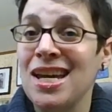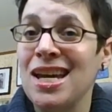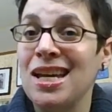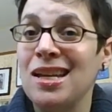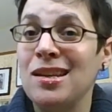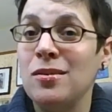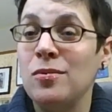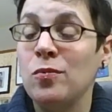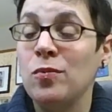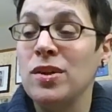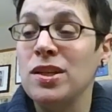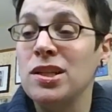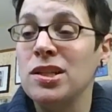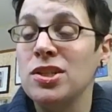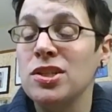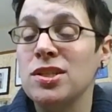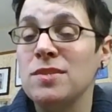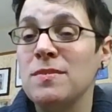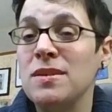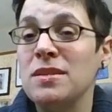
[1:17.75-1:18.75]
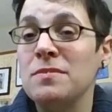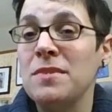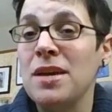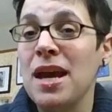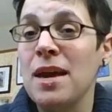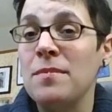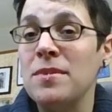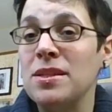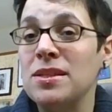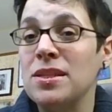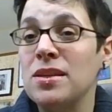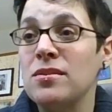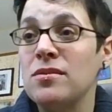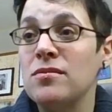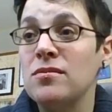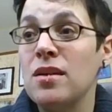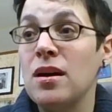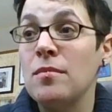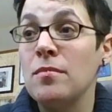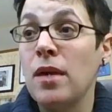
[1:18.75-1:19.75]
And reading just makes me happy.
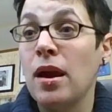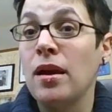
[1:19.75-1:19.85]
So I'm,